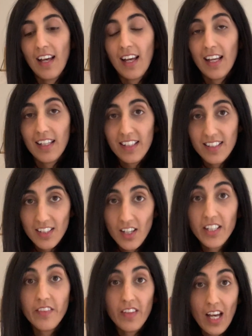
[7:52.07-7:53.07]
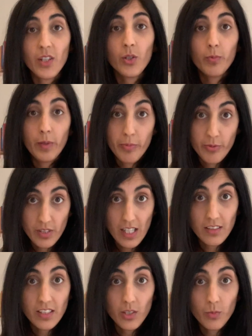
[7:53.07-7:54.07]
And inside of that, you'll be
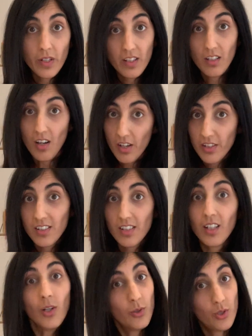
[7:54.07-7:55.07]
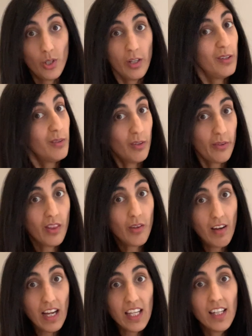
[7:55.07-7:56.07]
presented with an answer or 2 or
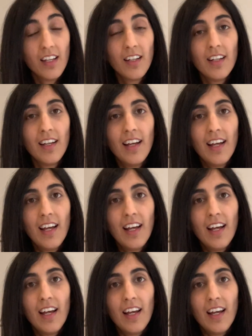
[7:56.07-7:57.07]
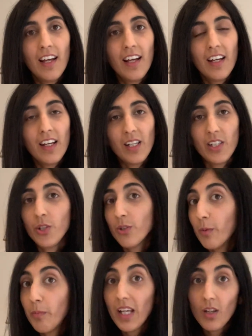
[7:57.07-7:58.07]
3. And you
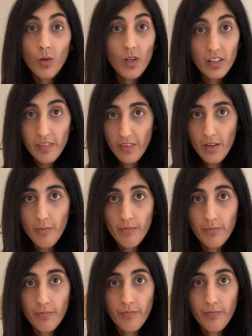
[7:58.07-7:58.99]
could pick one of them.